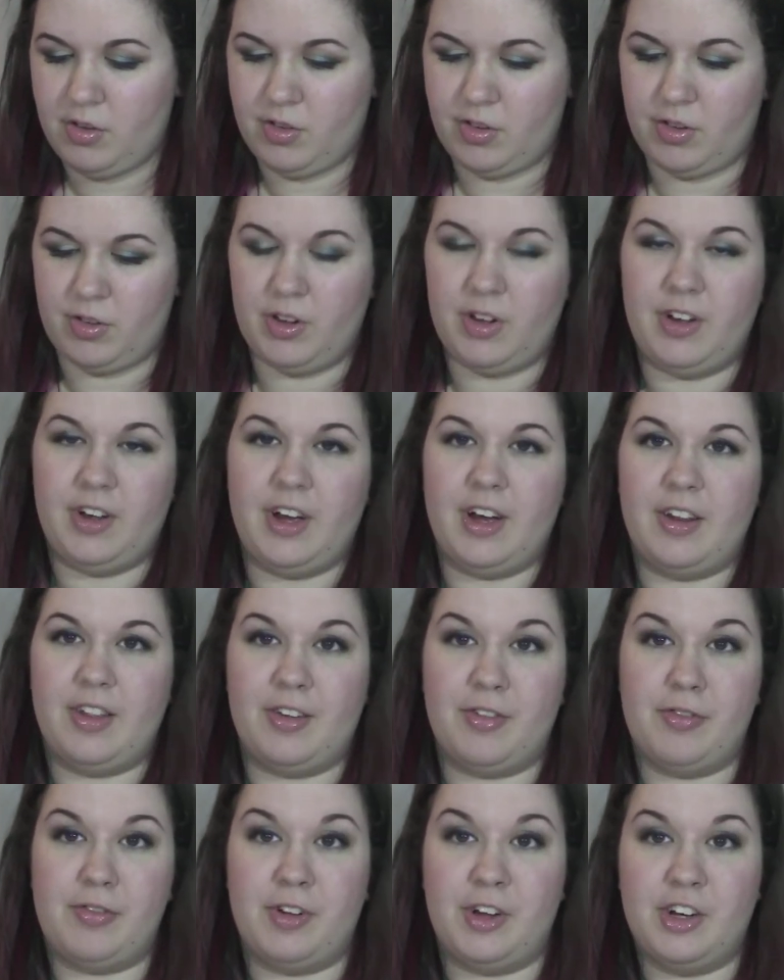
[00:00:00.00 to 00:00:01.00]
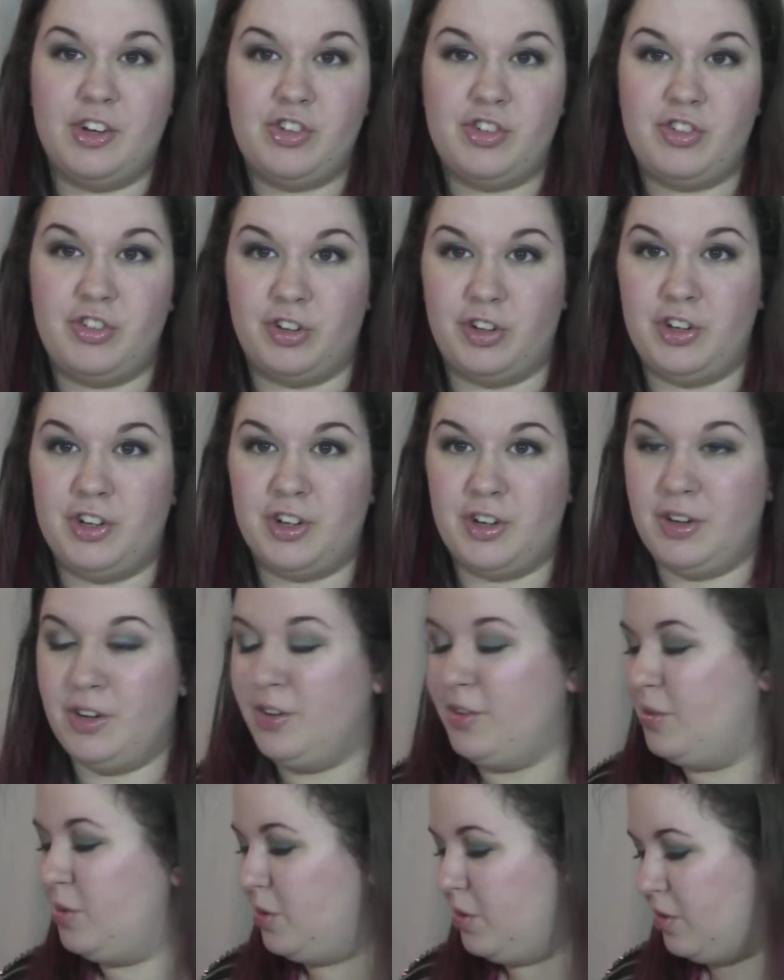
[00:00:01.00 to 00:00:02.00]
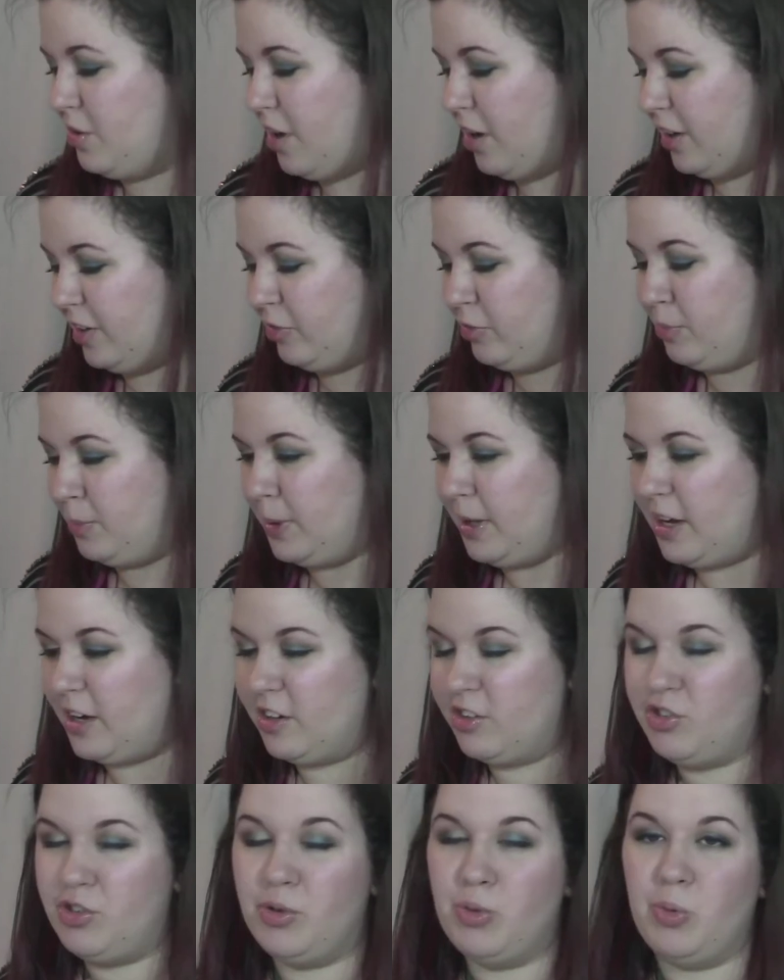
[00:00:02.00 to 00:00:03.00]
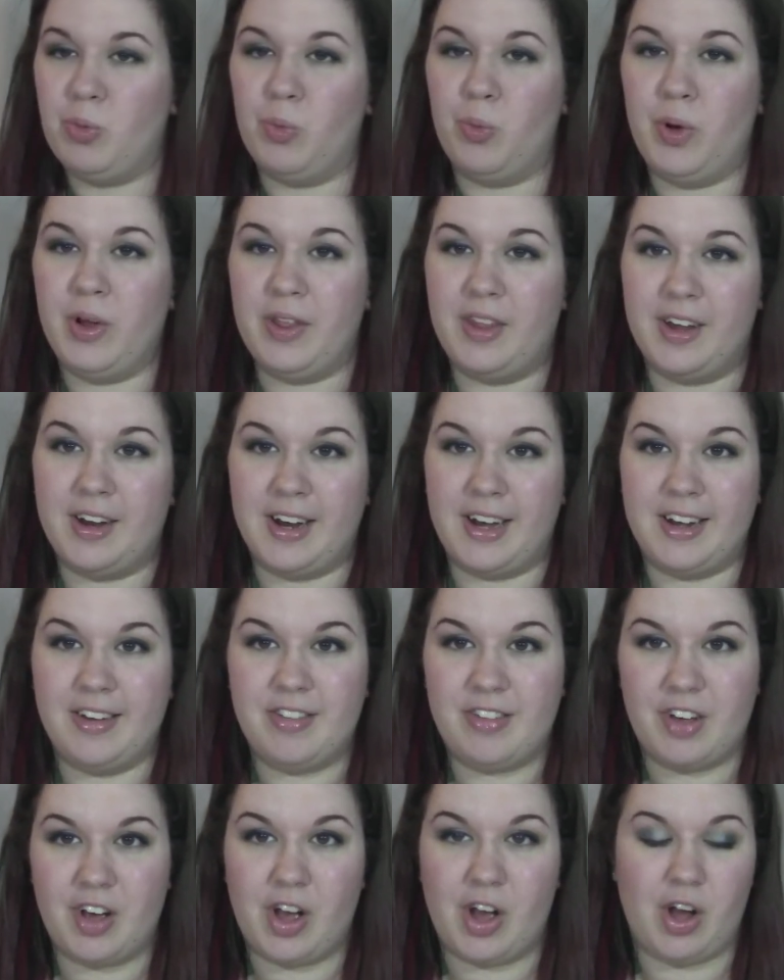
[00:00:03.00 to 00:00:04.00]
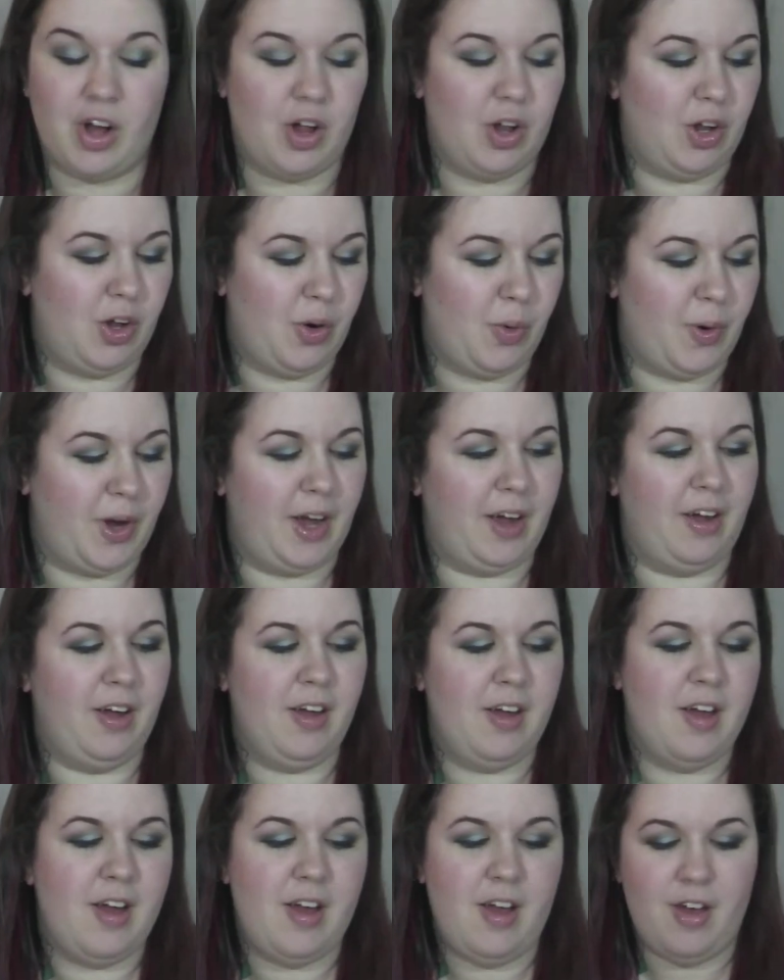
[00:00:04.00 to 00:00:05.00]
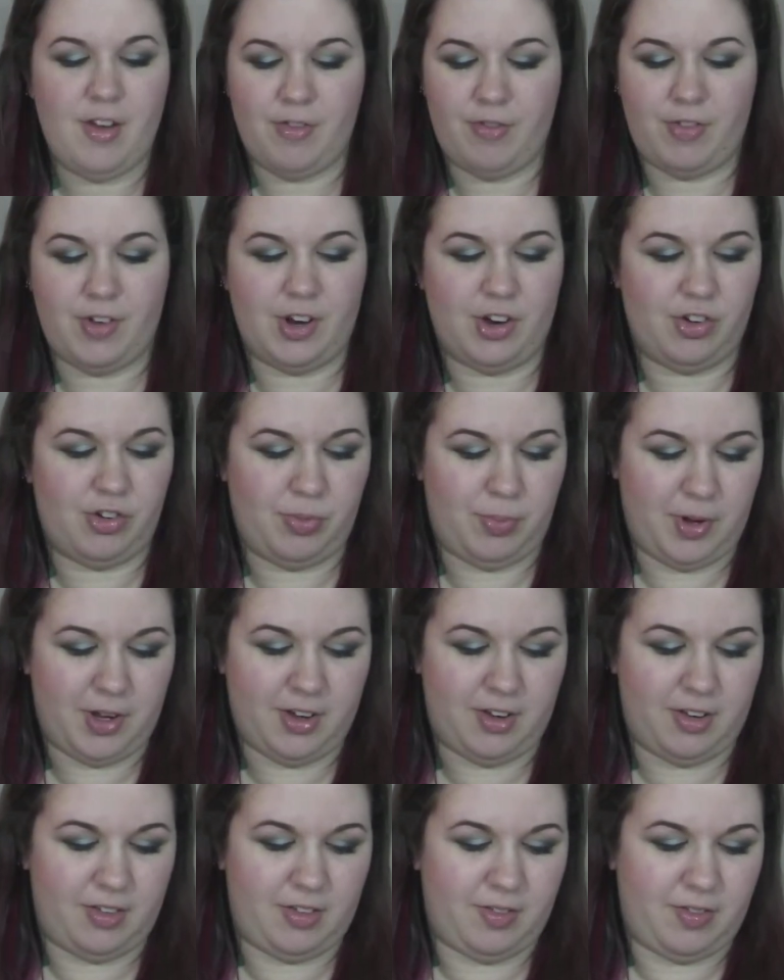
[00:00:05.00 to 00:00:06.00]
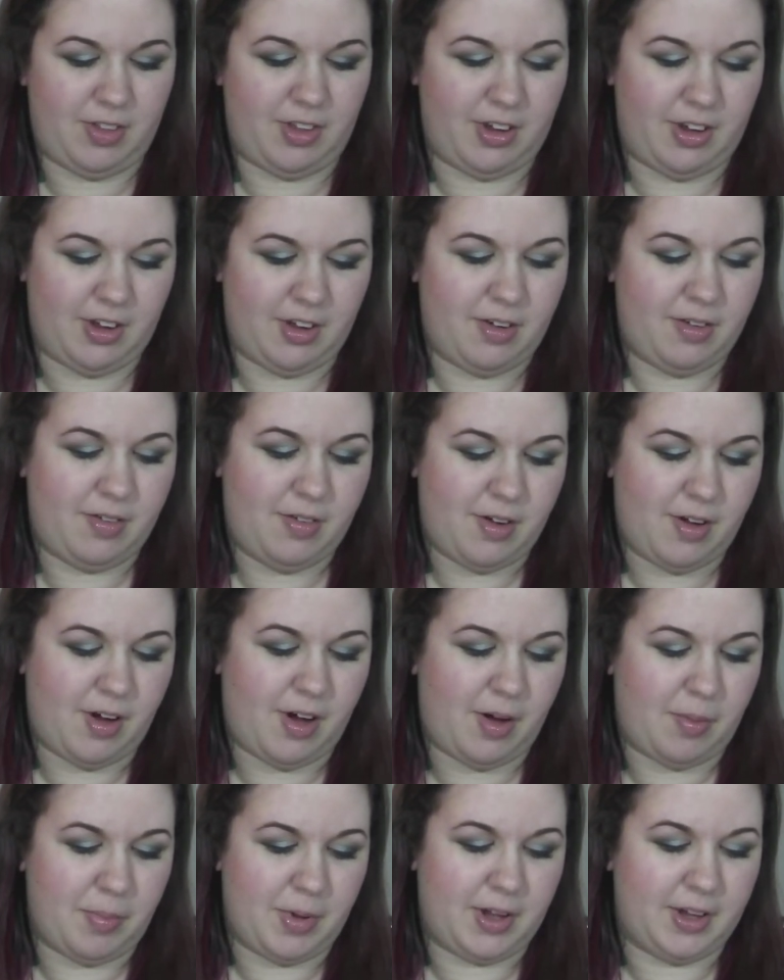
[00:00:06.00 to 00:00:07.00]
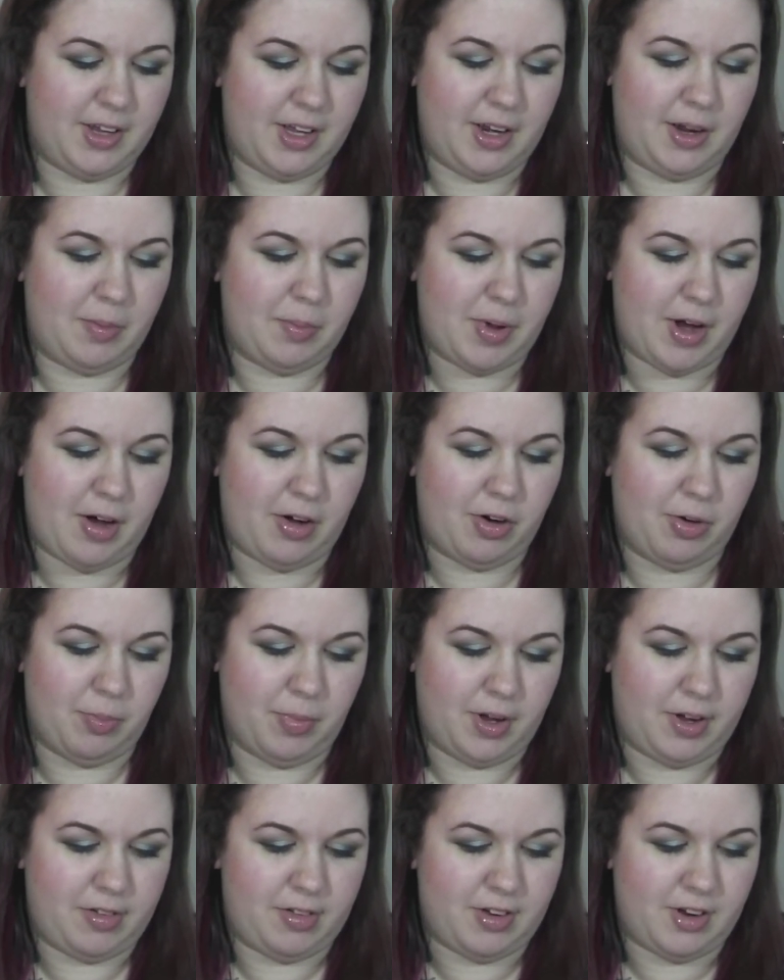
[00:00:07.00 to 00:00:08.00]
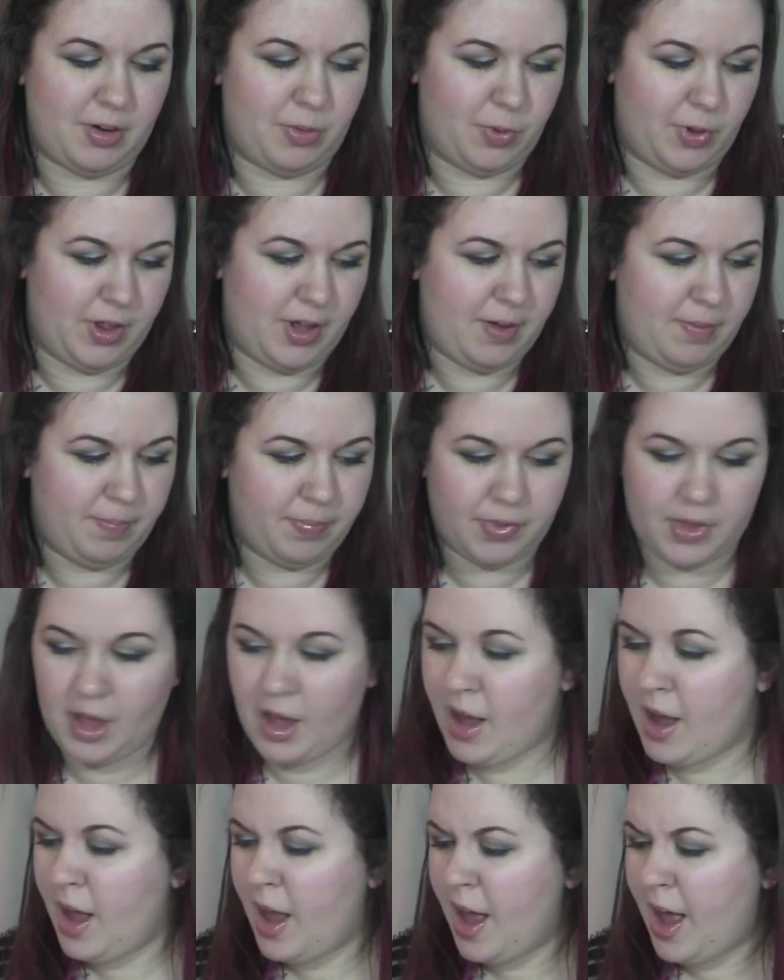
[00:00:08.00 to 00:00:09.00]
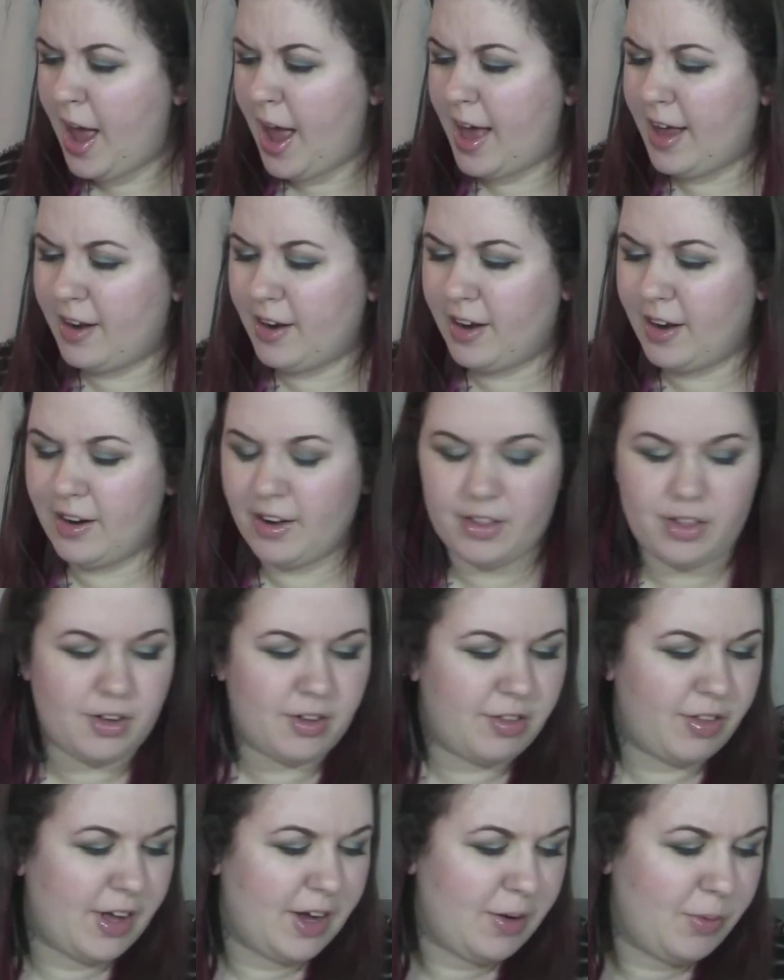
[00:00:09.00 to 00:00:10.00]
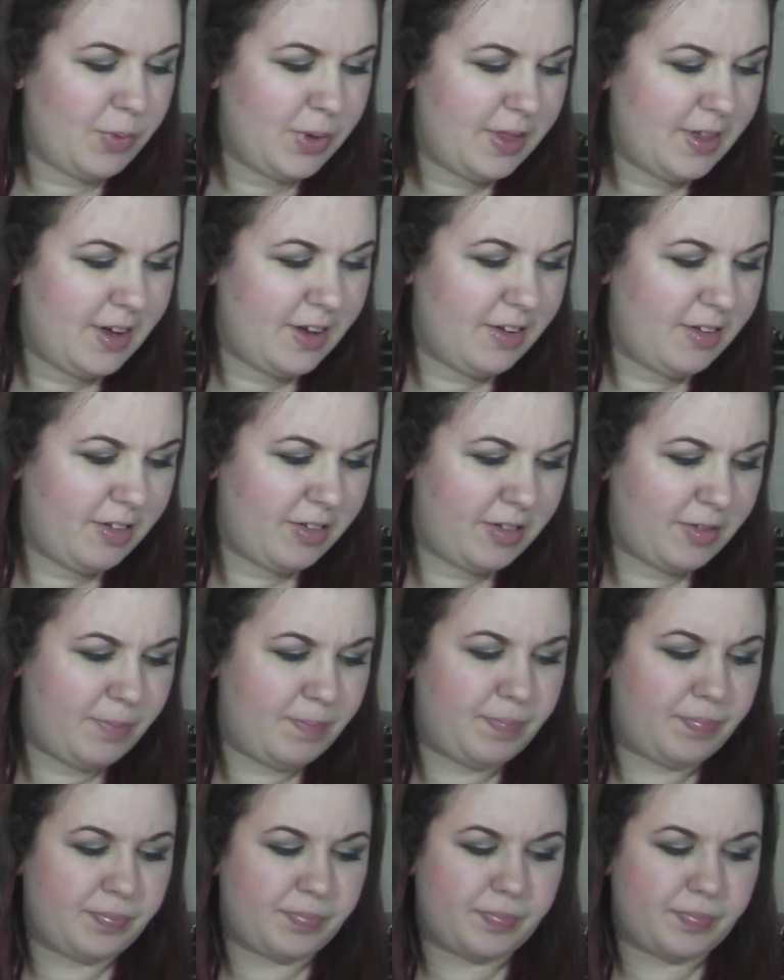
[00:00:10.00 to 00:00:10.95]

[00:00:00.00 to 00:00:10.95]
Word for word: So you get the flushed look of blush with a nice glowing finish because of the ambient lighting powder mixed in with it. And another thing with these,